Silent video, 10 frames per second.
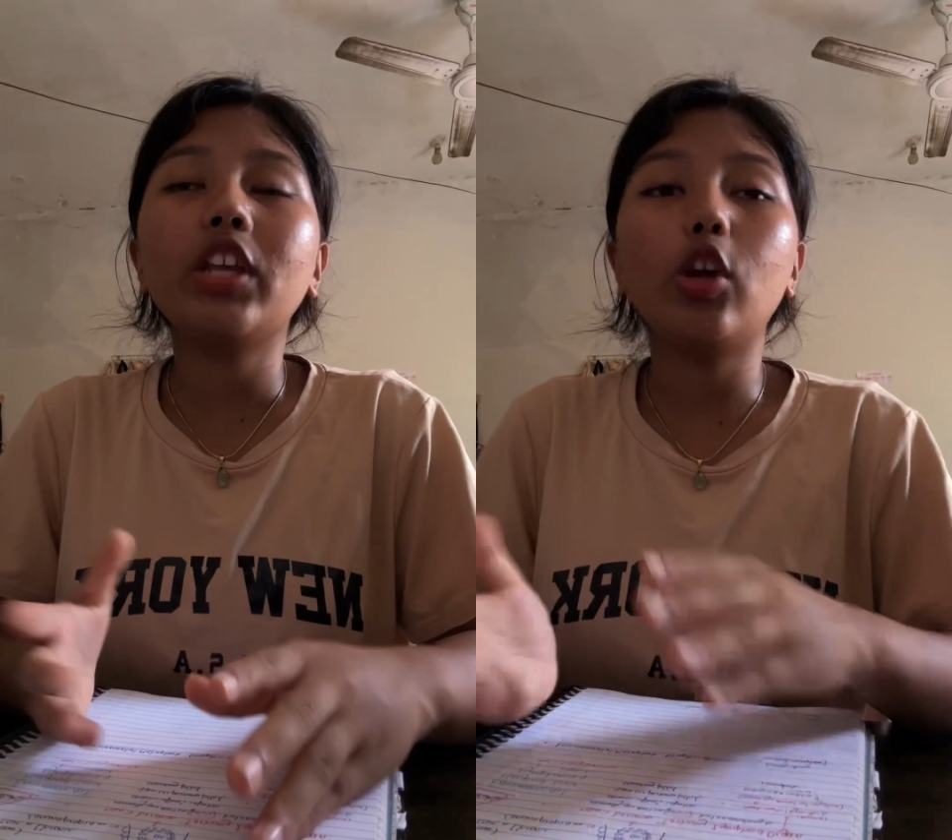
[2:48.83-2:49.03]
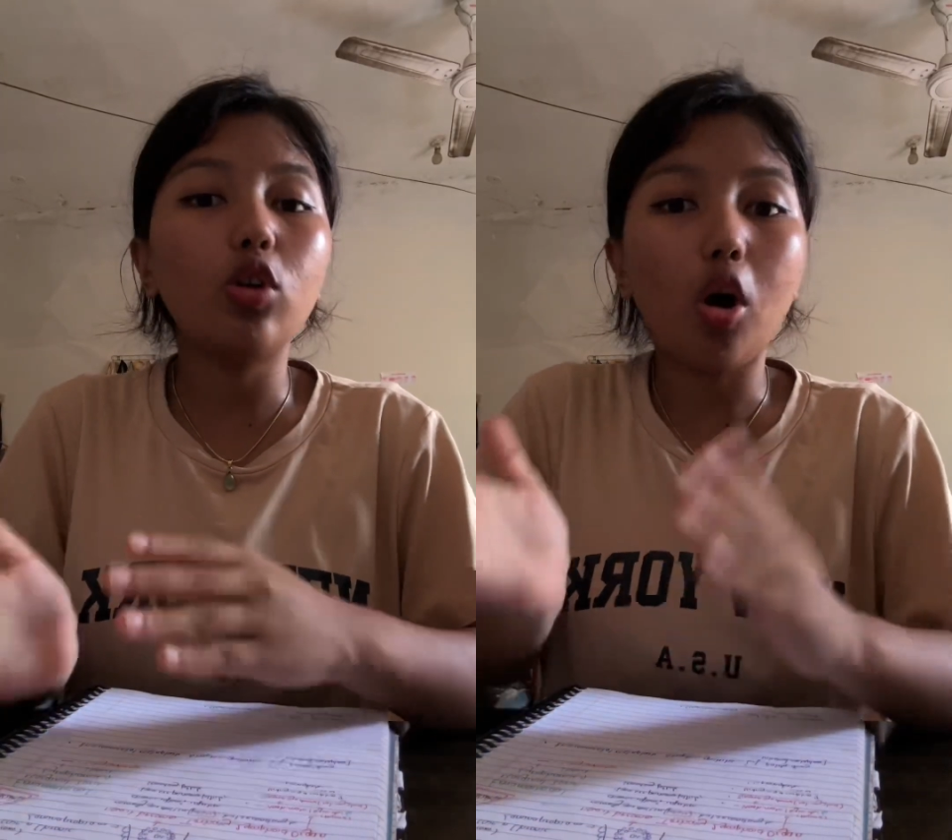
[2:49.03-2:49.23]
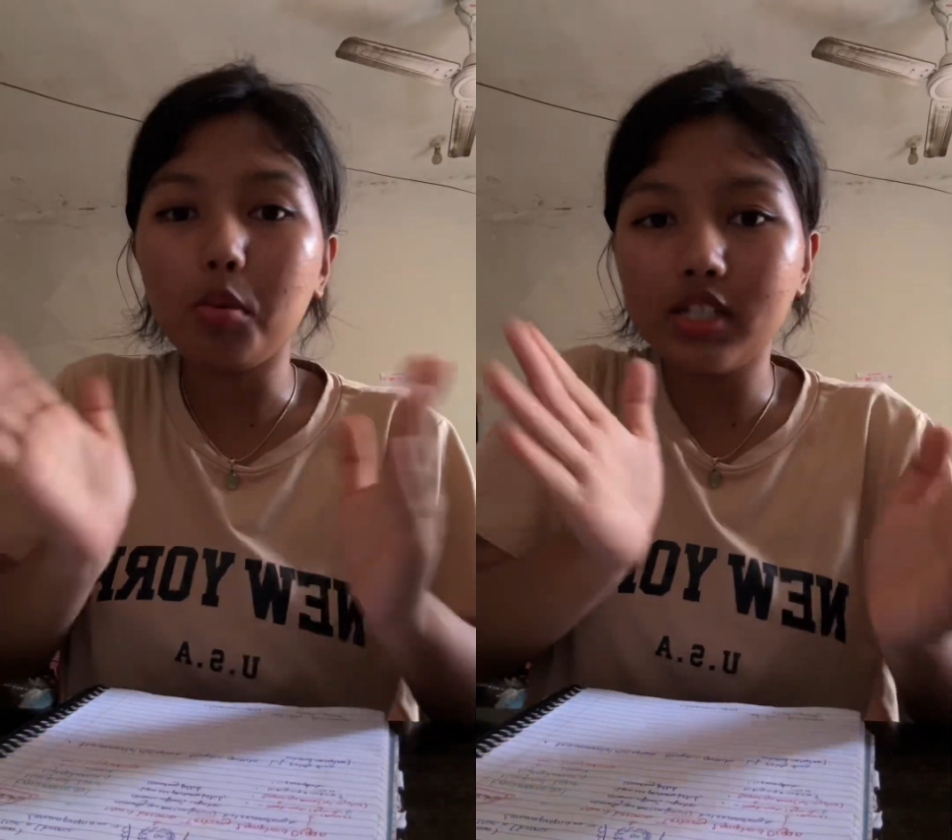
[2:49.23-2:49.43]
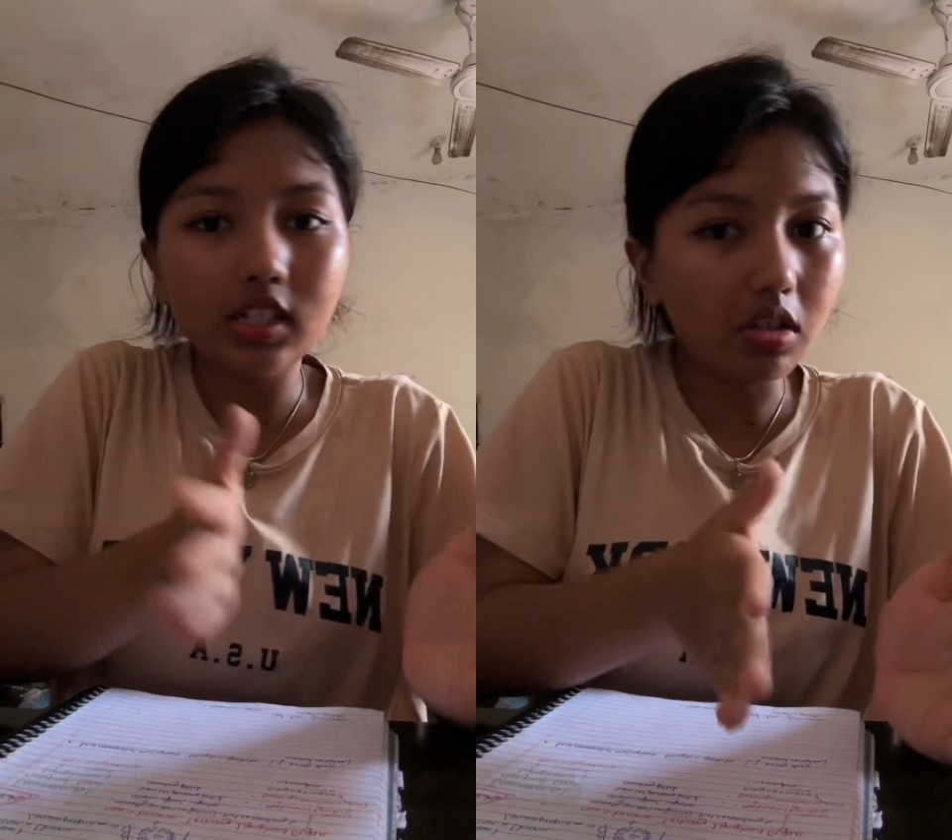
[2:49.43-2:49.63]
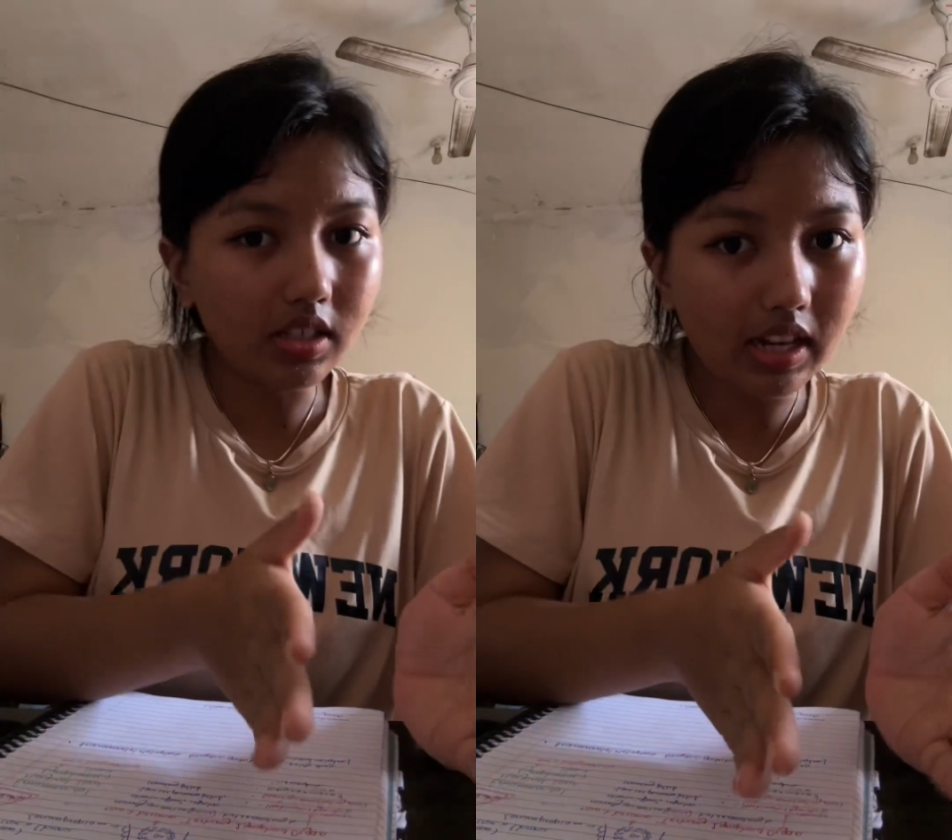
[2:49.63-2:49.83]
it will obviously
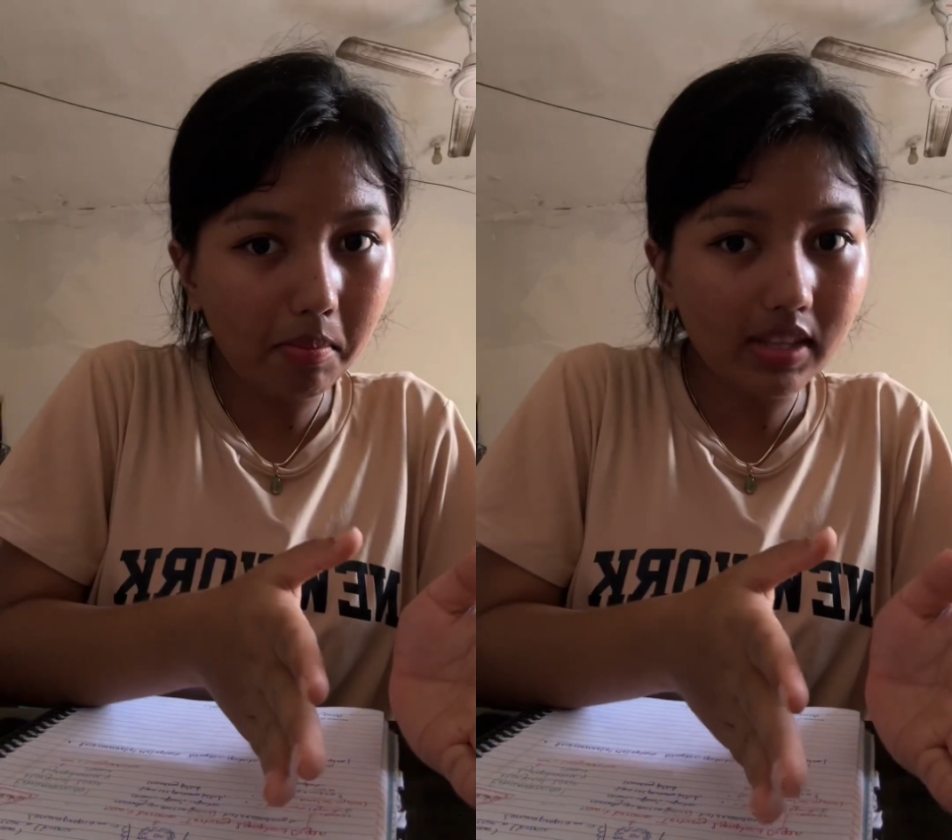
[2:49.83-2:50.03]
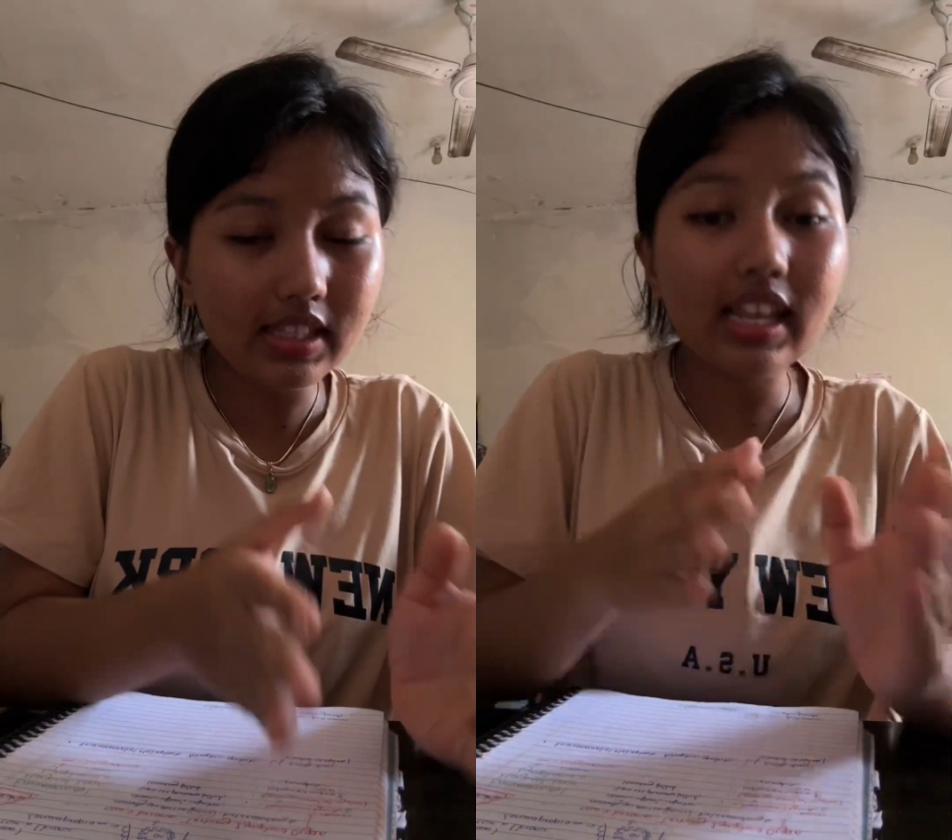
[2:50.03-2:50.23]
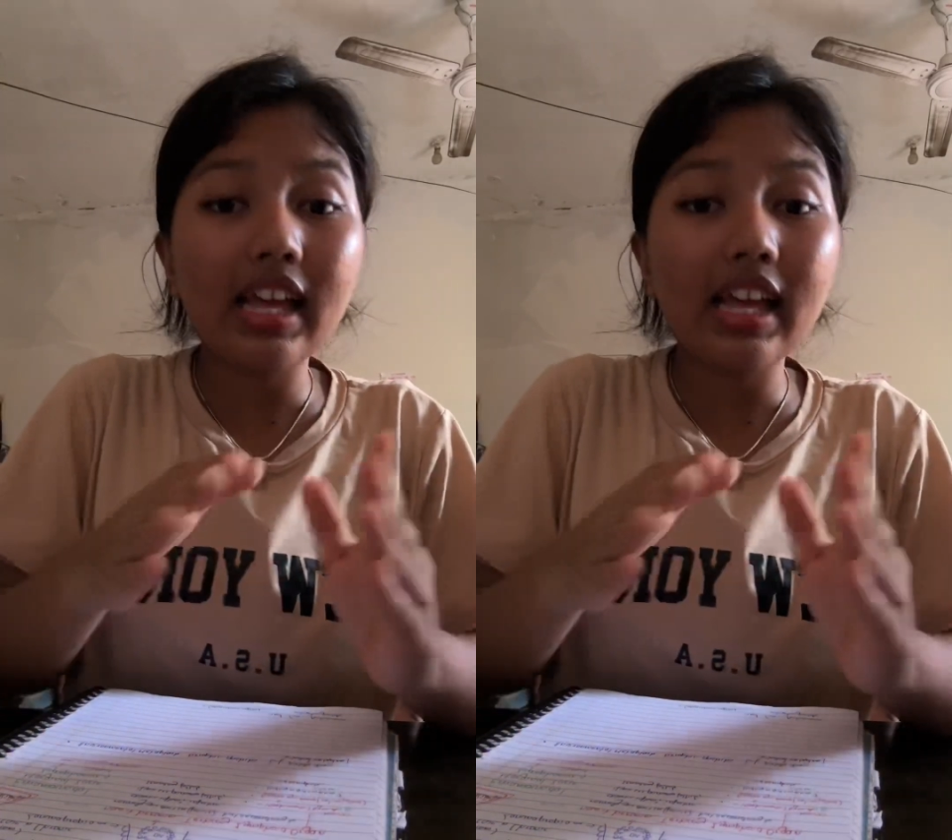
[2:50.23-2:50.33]
cause damage.